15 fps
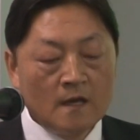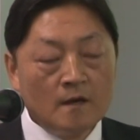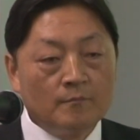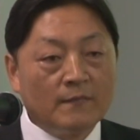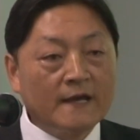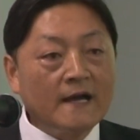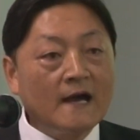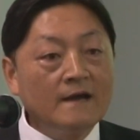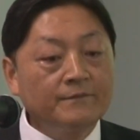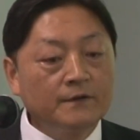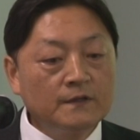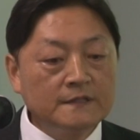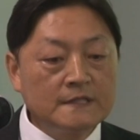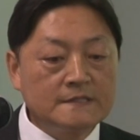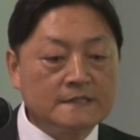My
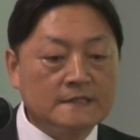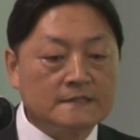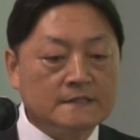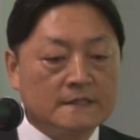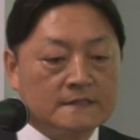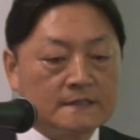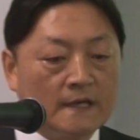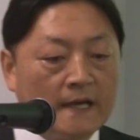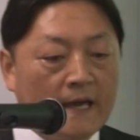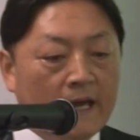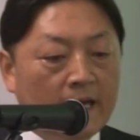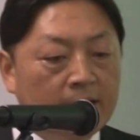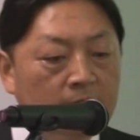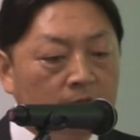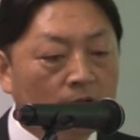hypothesis is
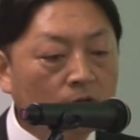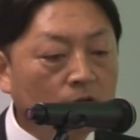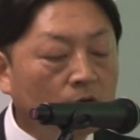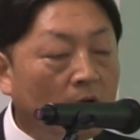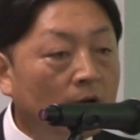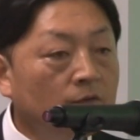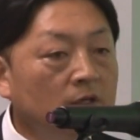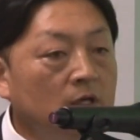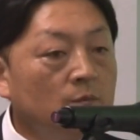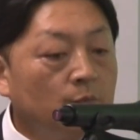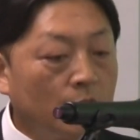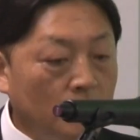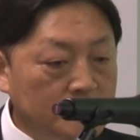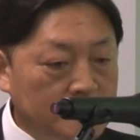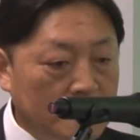adding the grounding
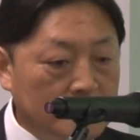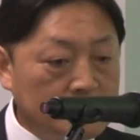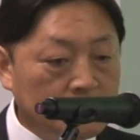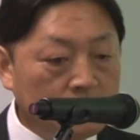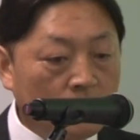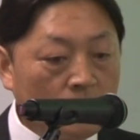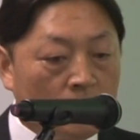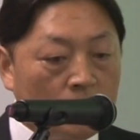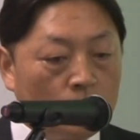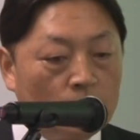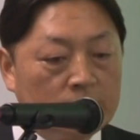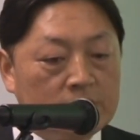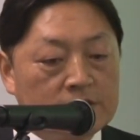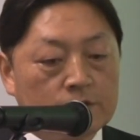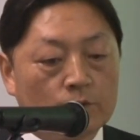process,
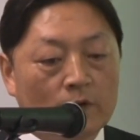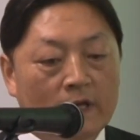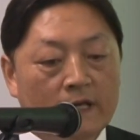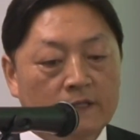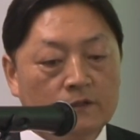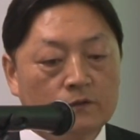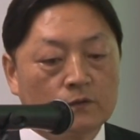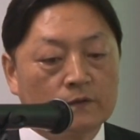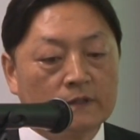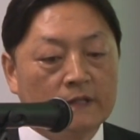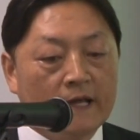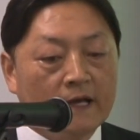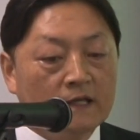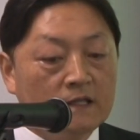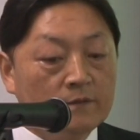which is related to
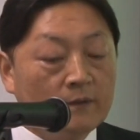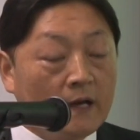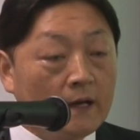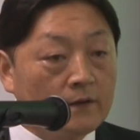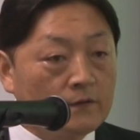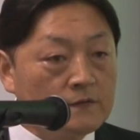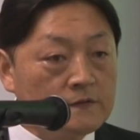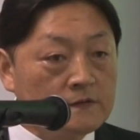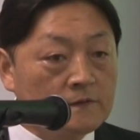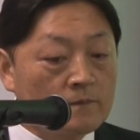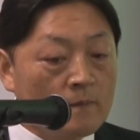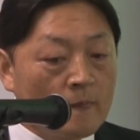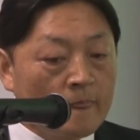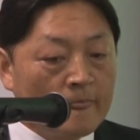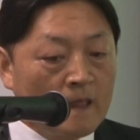negative ions,
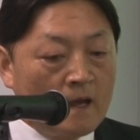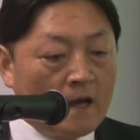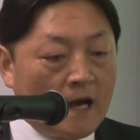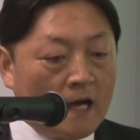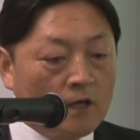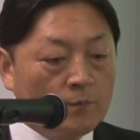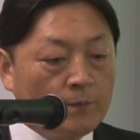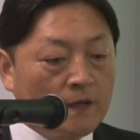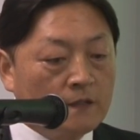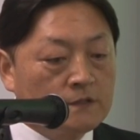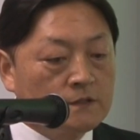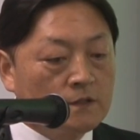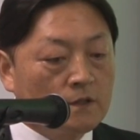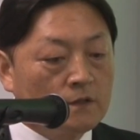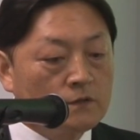
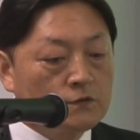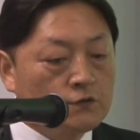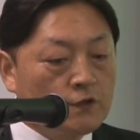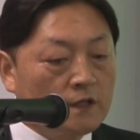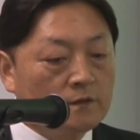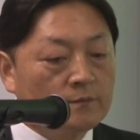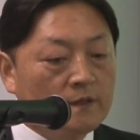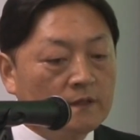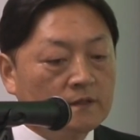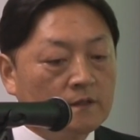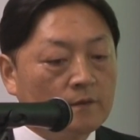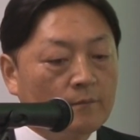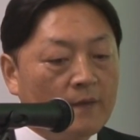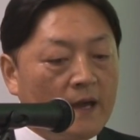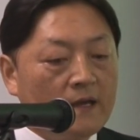acupuncture
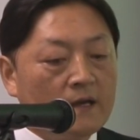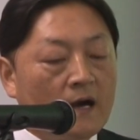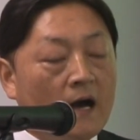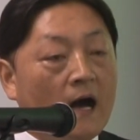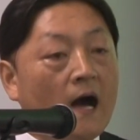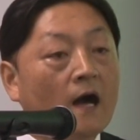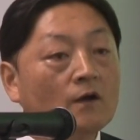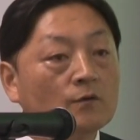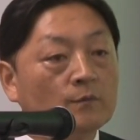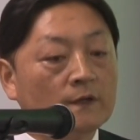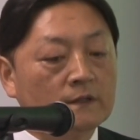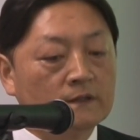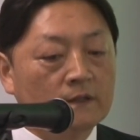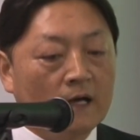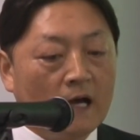treatment may
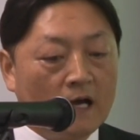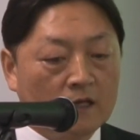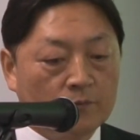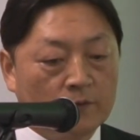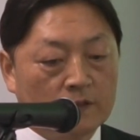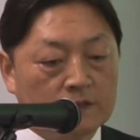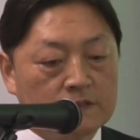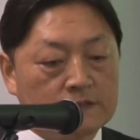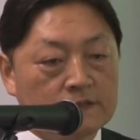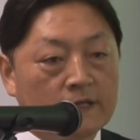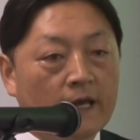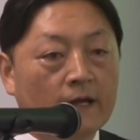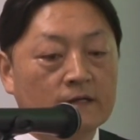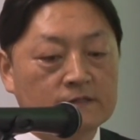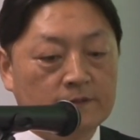augment acupuncture's
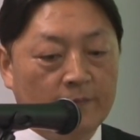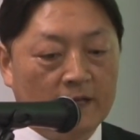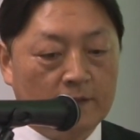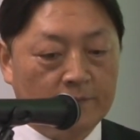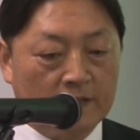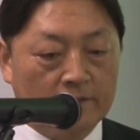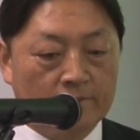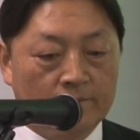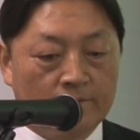health benefit.